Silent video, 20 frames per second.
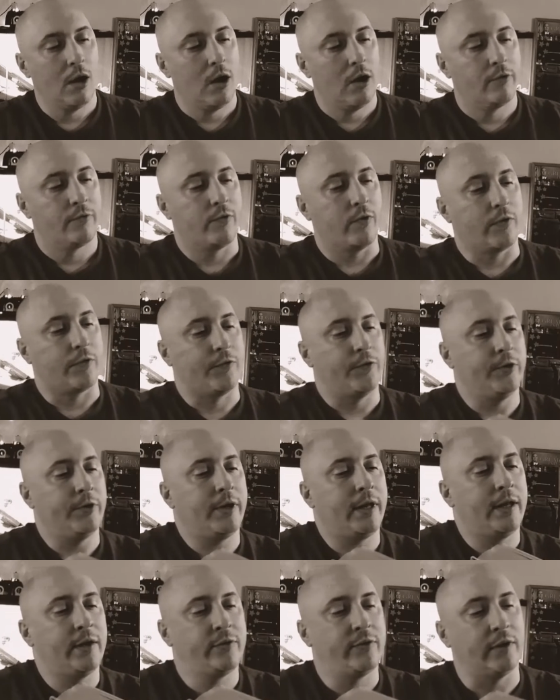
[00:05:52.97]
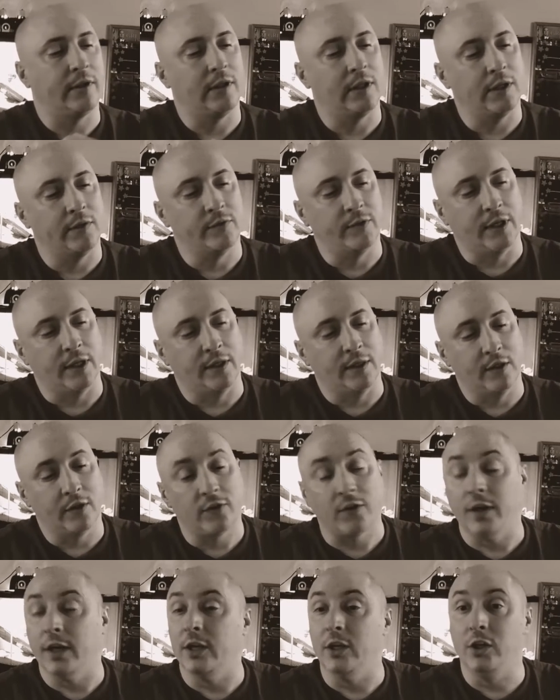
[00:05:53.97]
For a few days they lived in this
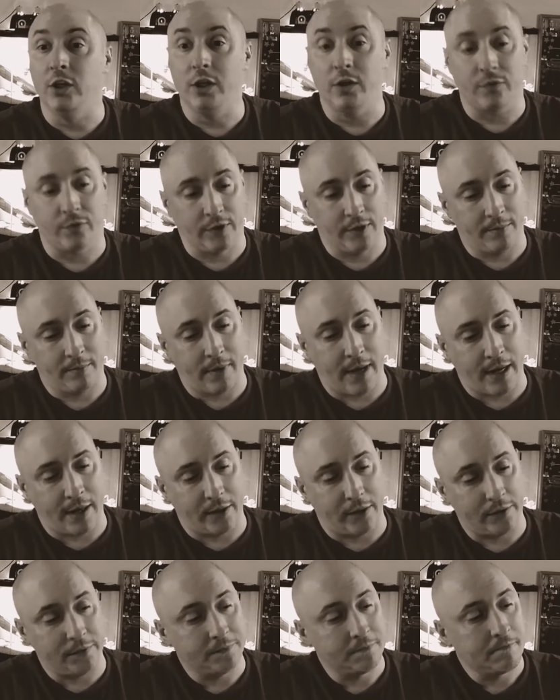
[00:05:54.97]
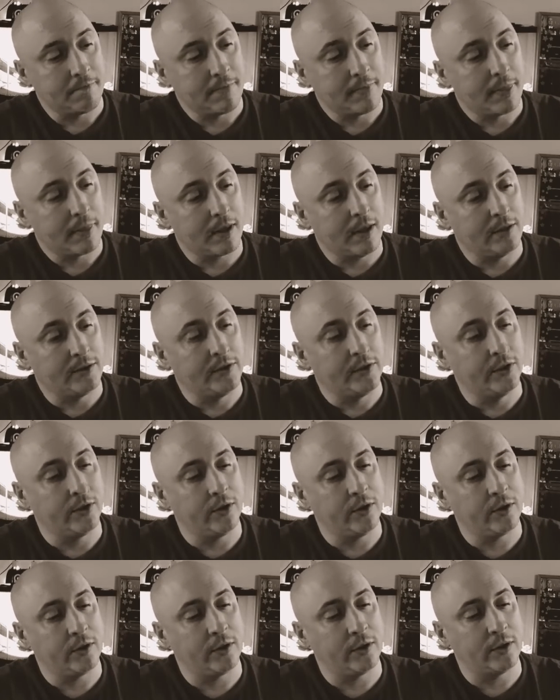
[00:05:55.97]
indifferent manner,
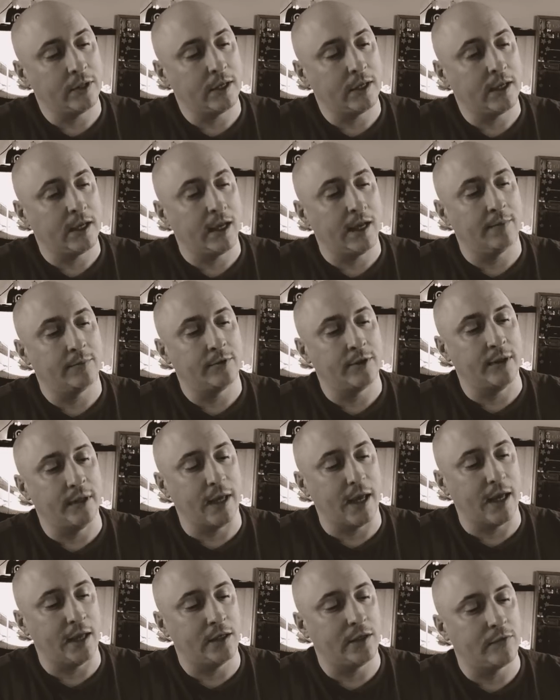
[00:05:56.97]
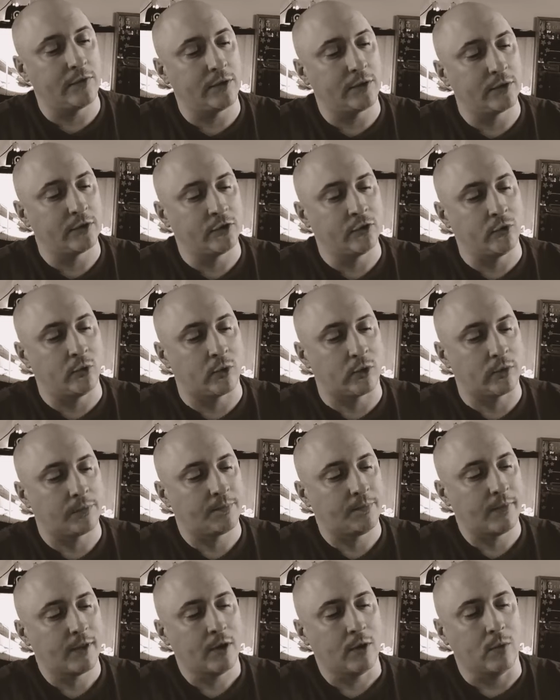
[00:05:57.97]
until they came to the end of their store.
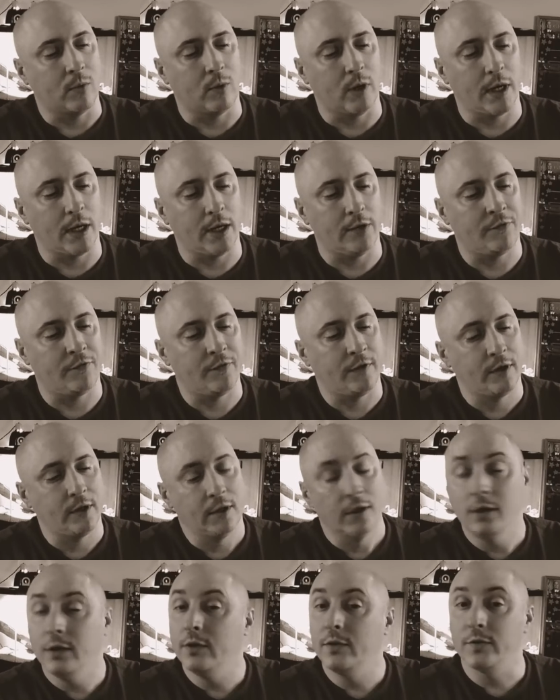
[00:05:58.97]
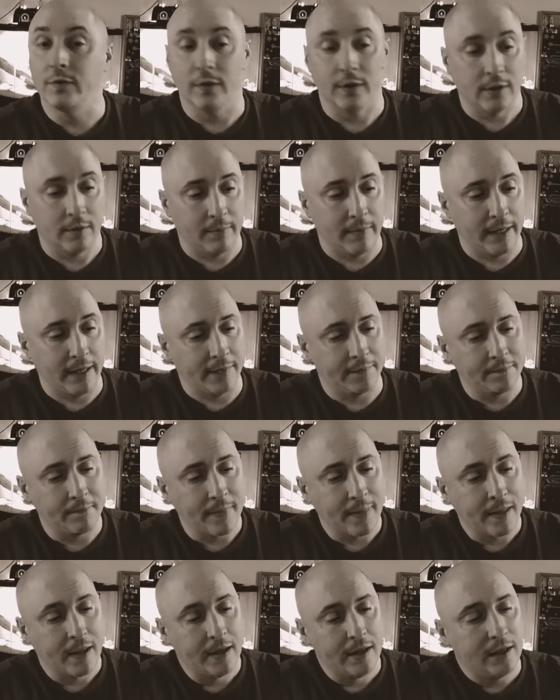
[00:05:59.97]
"Wife," said the man,
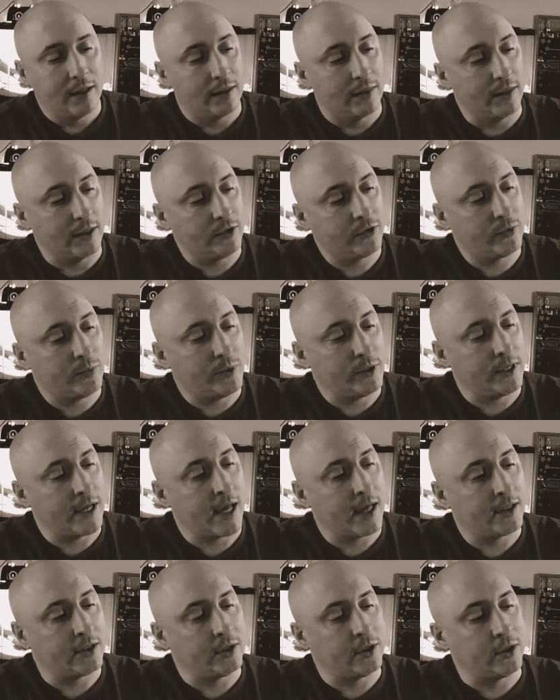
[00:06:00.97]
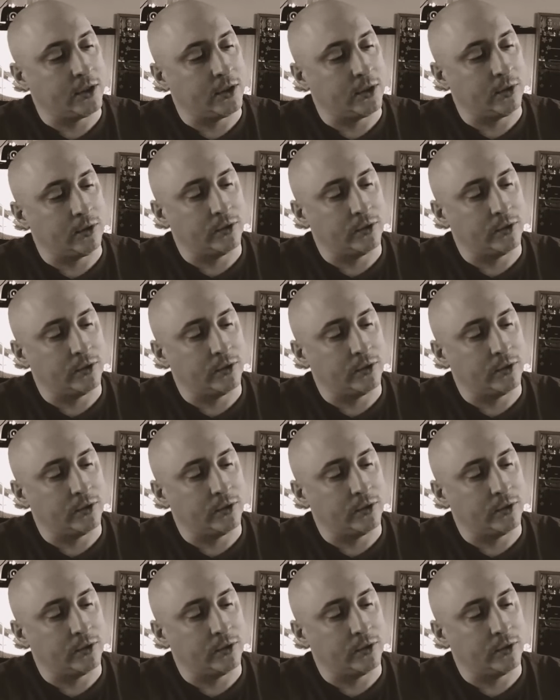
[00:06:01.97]
"this will not do,